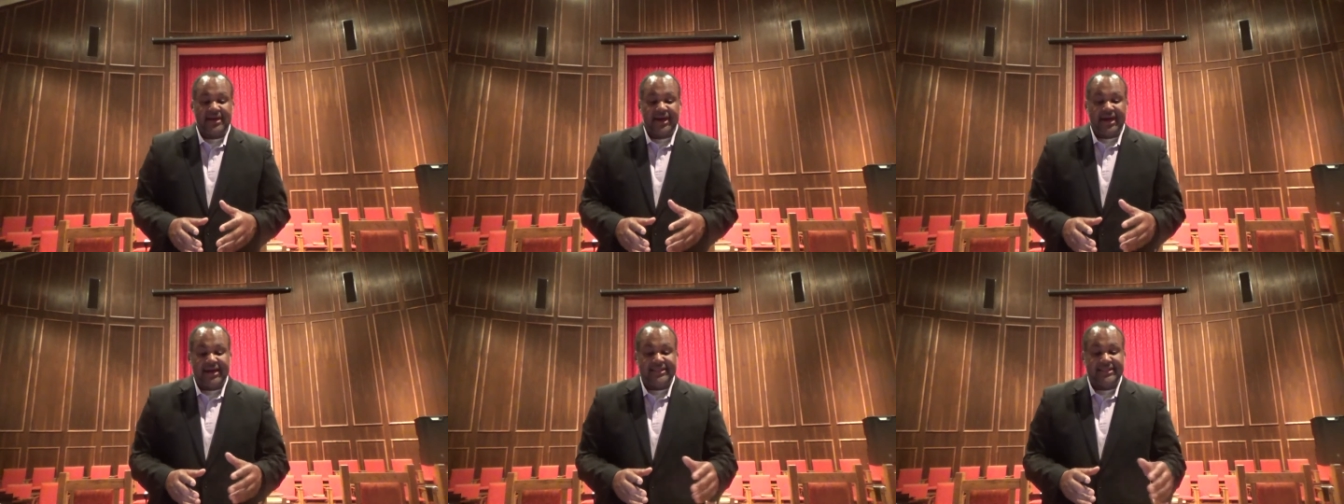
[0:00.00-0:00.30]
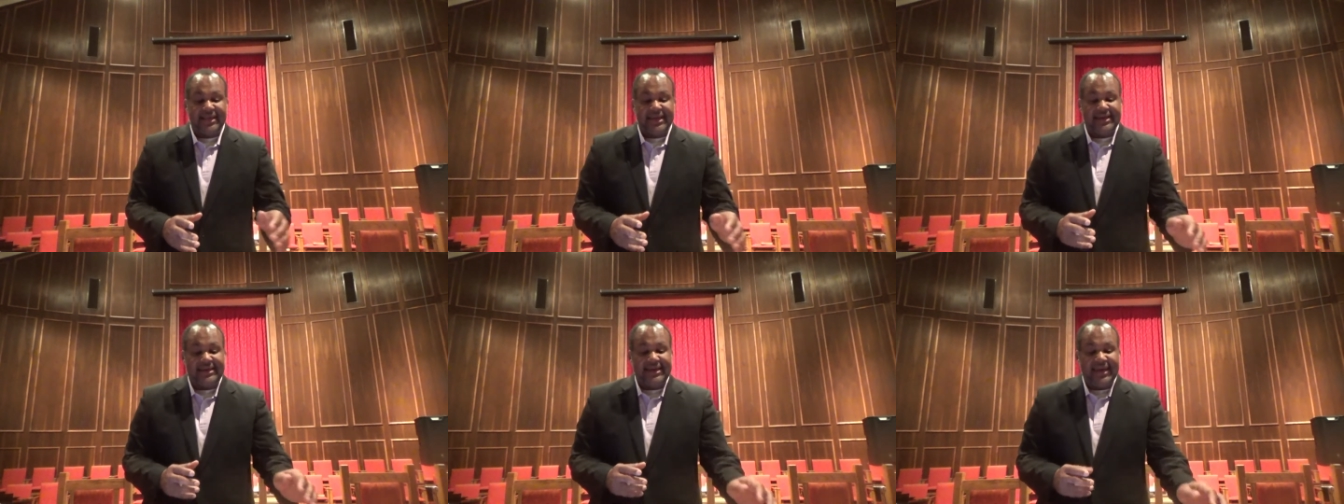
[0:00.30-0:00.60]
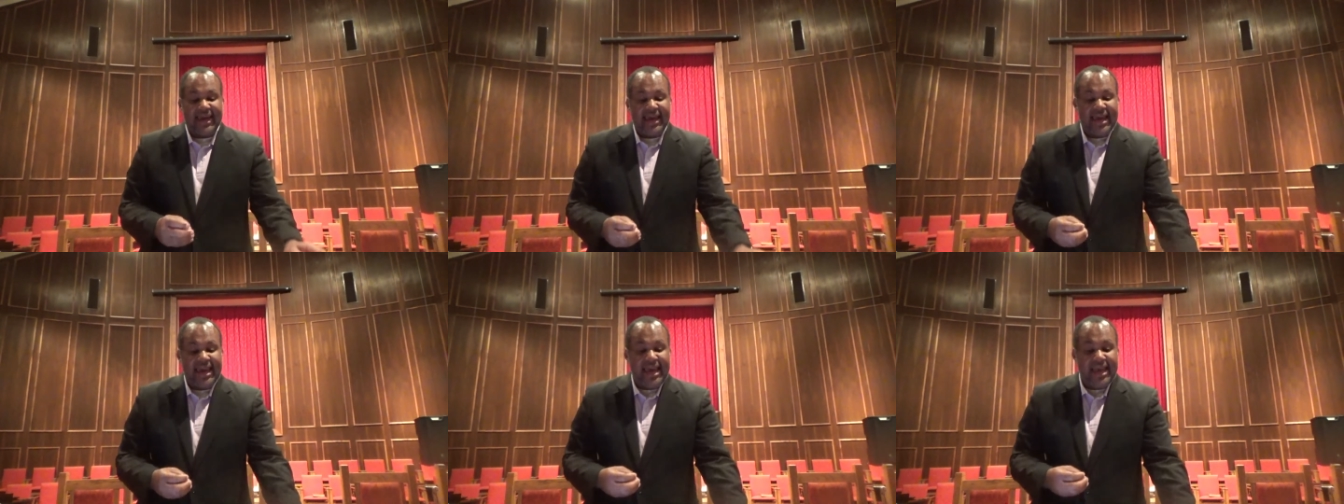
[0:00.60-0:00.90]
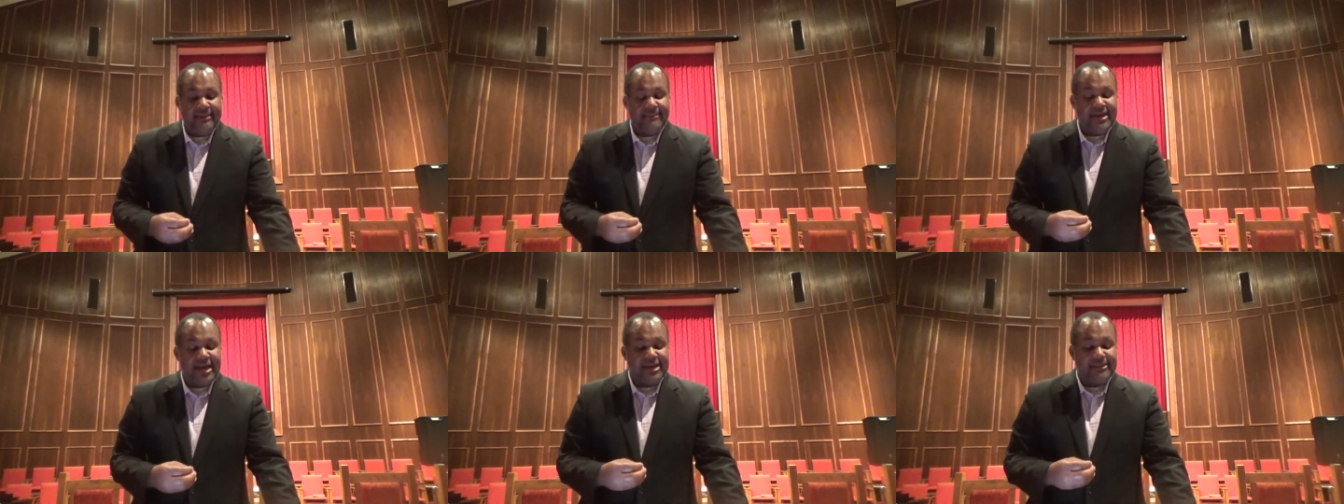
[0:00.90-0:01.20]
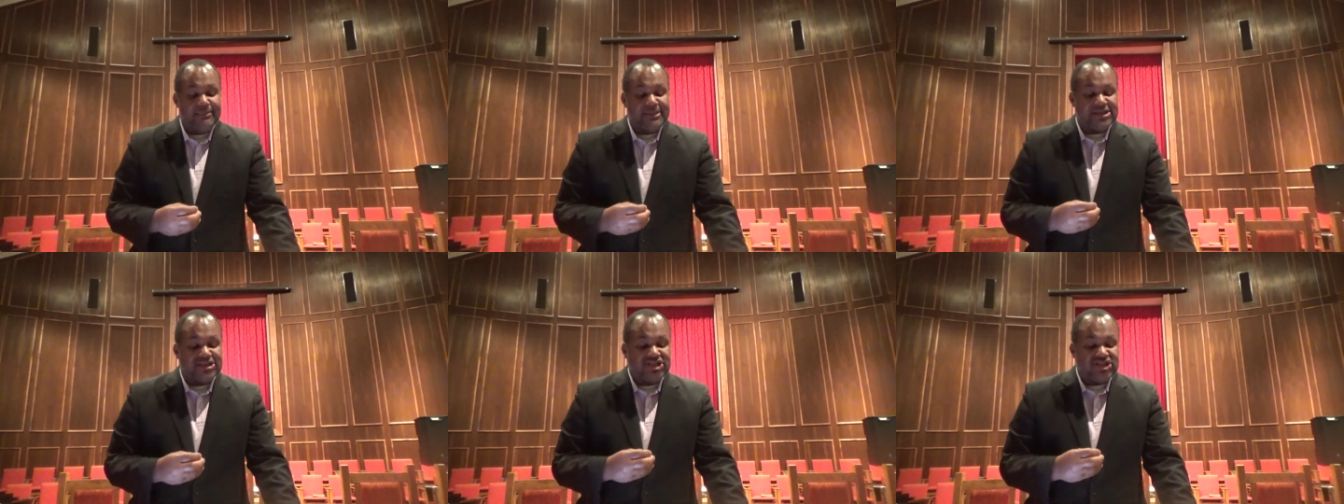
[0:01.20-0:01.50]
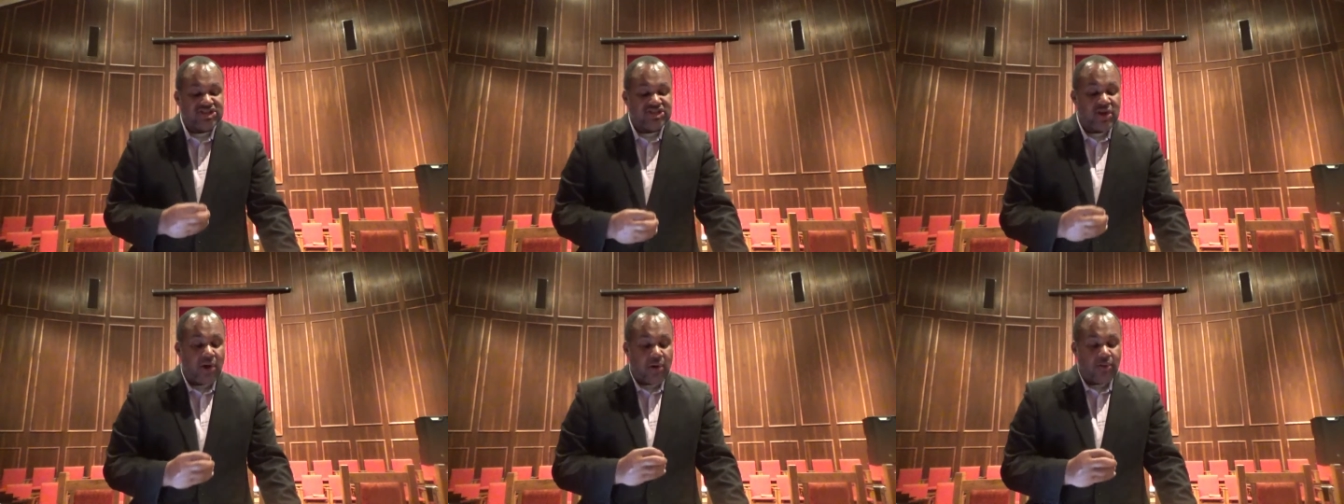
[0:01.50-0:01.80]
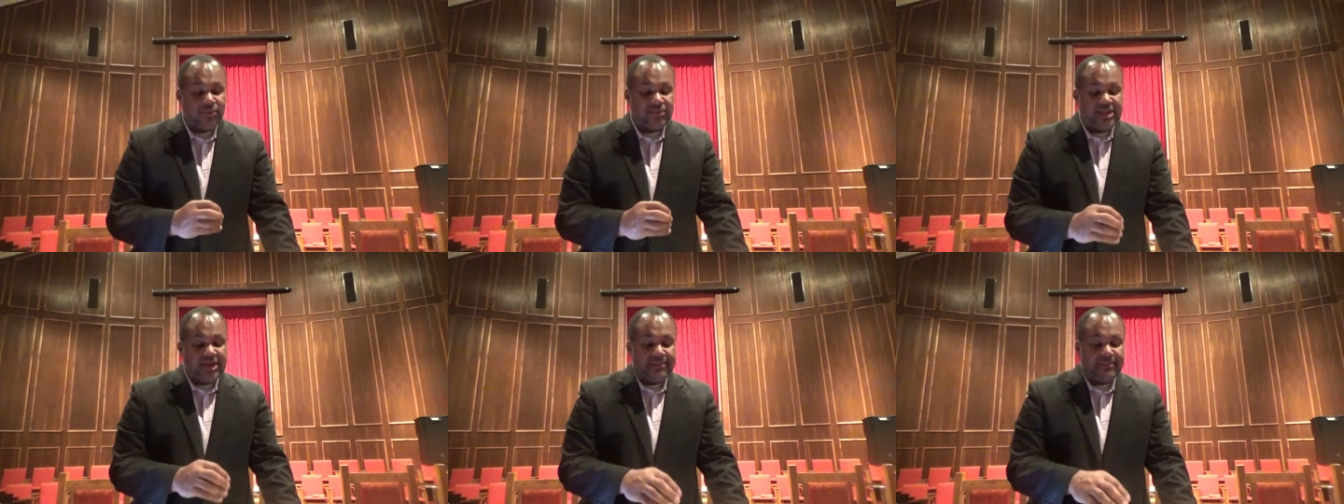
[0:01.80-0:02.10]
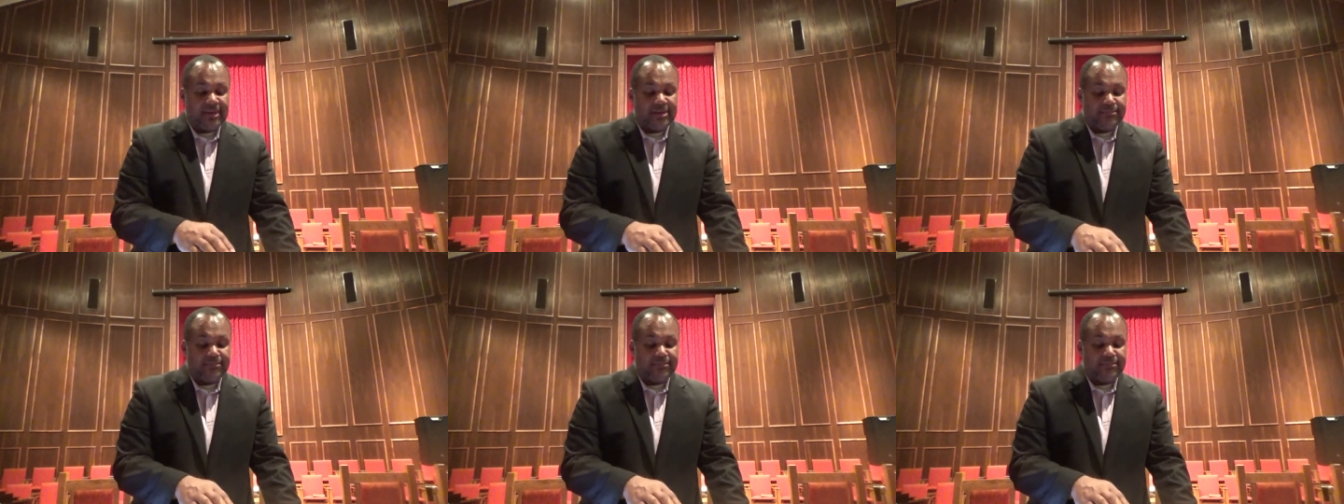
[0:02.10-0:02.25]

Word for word: and they came and besought them